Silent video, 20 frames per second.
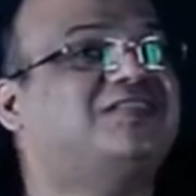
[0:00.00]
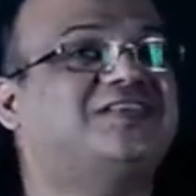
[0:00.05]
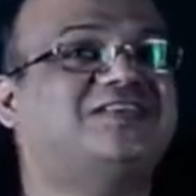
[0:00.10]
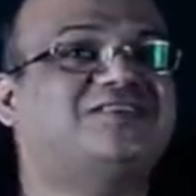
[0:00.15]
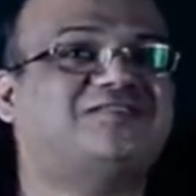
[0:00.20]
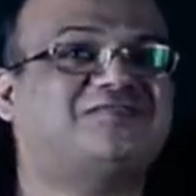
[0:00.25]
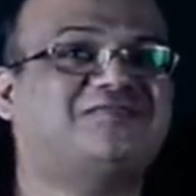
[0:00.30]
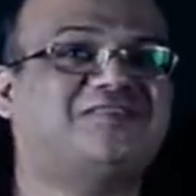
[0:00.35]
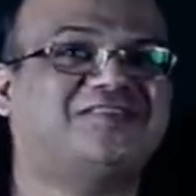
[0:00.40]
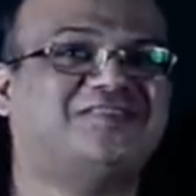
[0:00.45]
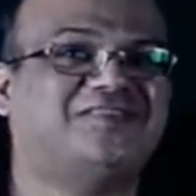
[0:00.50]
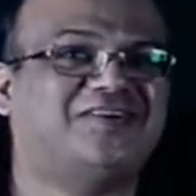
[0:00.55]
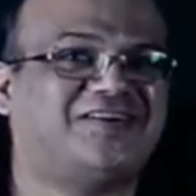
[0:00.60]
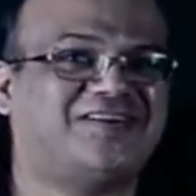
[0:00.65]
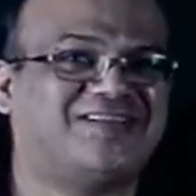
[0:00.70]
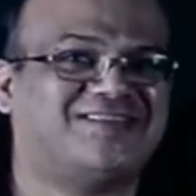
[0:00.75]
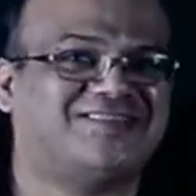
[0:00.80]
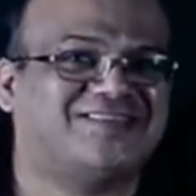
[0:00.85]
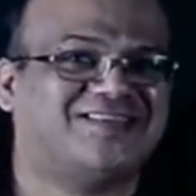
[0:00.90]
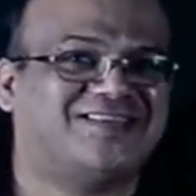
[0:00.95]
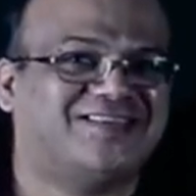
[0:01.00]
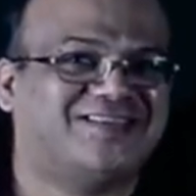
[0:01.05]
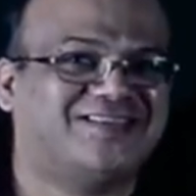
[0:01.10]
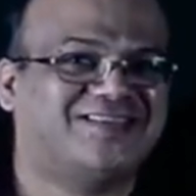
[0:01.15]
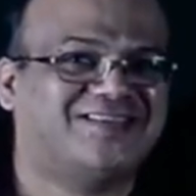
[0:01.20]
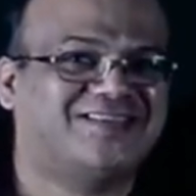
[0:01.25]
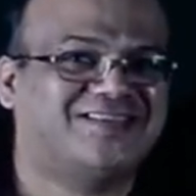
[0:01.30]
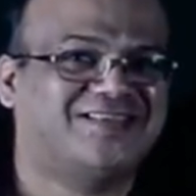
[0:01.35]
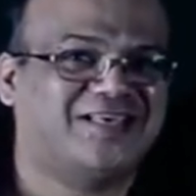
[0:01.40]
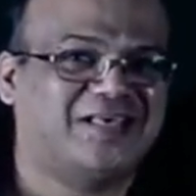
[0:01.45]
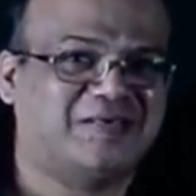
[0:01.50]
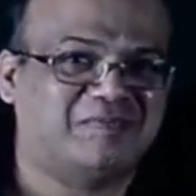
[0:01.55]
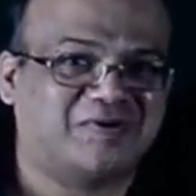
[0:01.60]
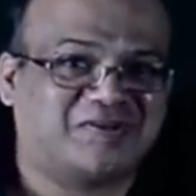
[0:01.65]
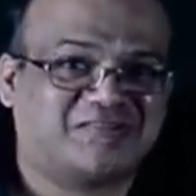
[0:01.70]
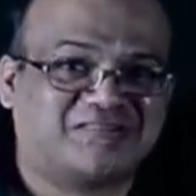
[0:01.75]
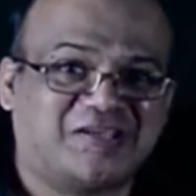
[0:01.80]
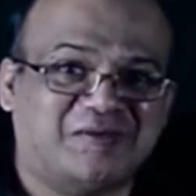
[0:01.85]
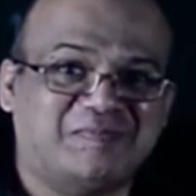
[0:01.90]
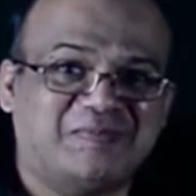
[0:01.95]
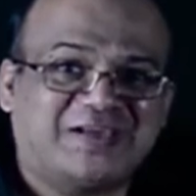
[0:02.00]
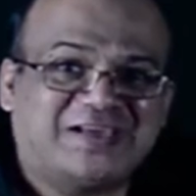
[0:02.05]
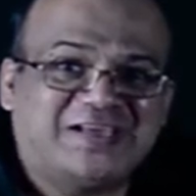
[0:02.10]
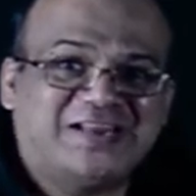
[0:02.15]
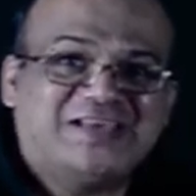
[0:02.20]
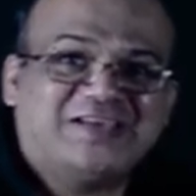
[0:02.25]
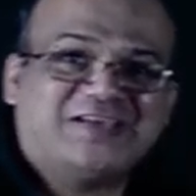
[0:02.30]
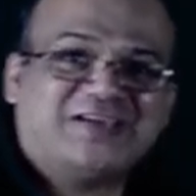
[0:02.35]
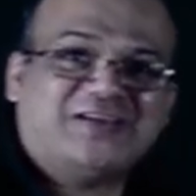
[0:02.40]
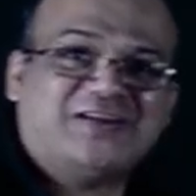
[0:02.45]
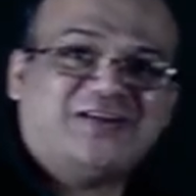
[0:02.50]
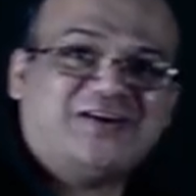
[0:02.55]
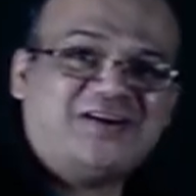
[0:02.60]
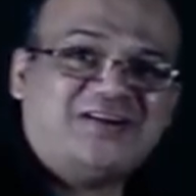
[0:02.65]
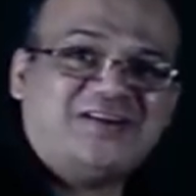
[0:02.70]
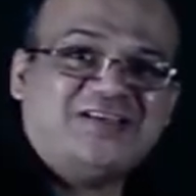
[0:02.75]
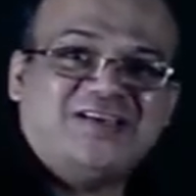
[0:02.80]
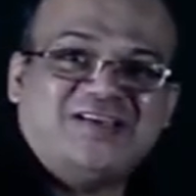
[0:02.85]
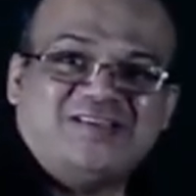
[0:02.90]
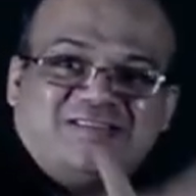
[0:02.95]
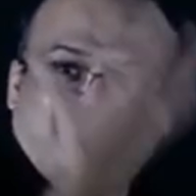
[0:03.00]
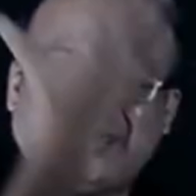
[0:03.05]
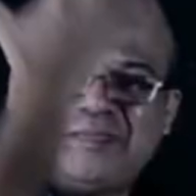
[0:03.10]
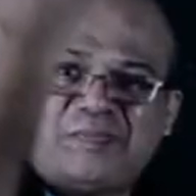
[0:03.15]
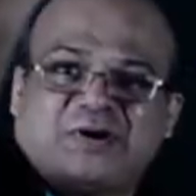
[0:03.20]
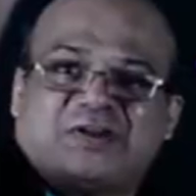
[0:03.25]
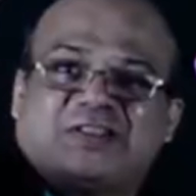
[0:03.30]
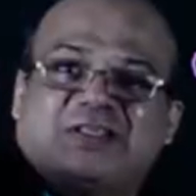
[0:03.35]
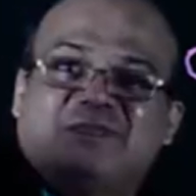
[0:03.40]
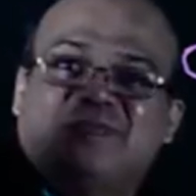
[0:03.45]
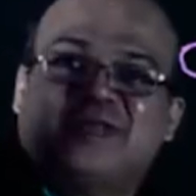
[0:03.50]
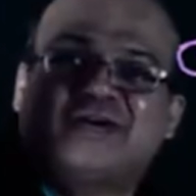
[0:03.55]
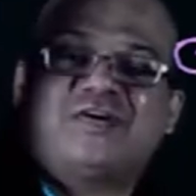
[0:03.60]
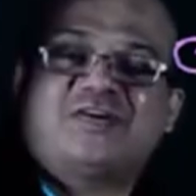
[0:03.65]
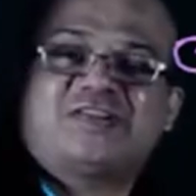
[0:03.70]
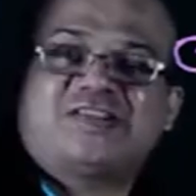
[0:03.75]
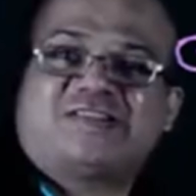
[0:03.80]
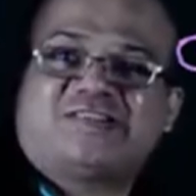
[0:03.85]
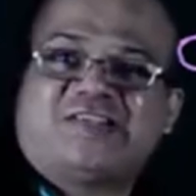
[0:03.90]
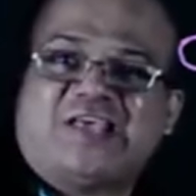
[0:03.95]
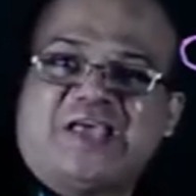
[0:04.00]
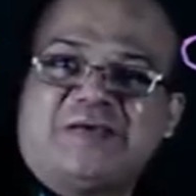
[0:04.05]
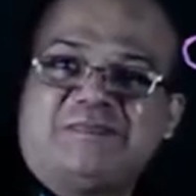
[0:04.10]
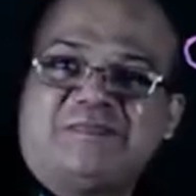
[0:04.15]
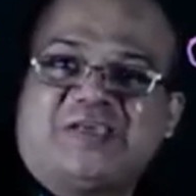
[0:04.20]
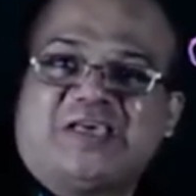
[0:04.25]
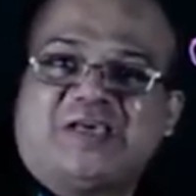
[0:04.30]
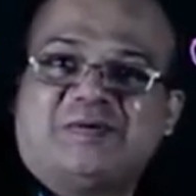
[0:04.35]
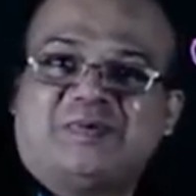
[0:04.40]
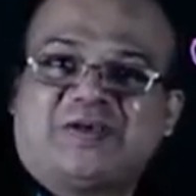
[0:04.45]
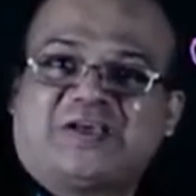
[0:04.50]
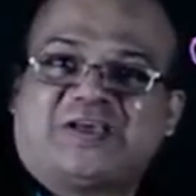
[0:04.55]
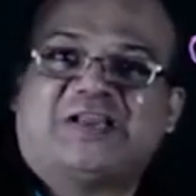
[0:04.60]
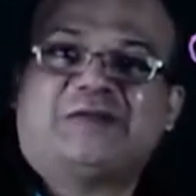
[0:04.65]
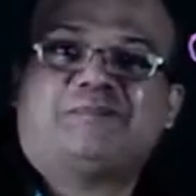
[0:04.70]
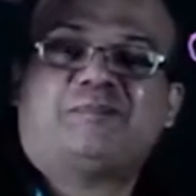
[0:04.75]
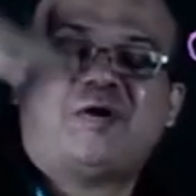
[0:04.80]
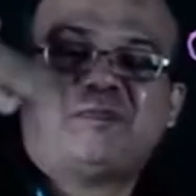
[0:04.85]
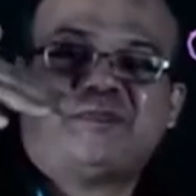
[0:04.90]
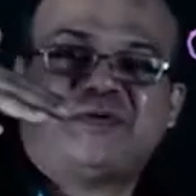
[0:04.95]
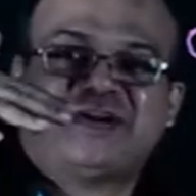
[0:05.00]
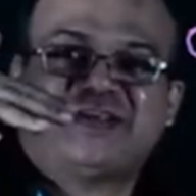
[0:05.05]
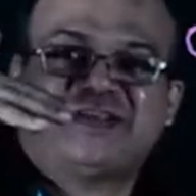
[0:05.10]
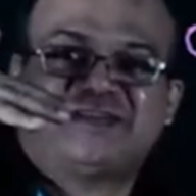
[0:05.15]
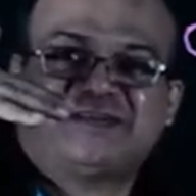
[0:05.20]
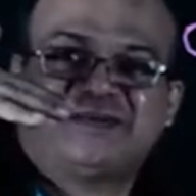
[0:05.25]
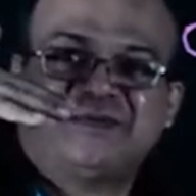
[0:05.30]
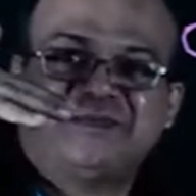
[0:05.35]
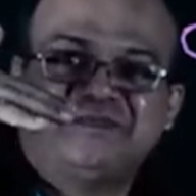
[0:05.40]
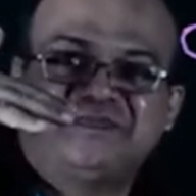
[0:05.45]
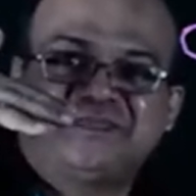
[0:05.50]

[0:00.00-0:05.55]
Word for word: these two is not easy. Because chemically you cannot separate them. They got the same chemical properties.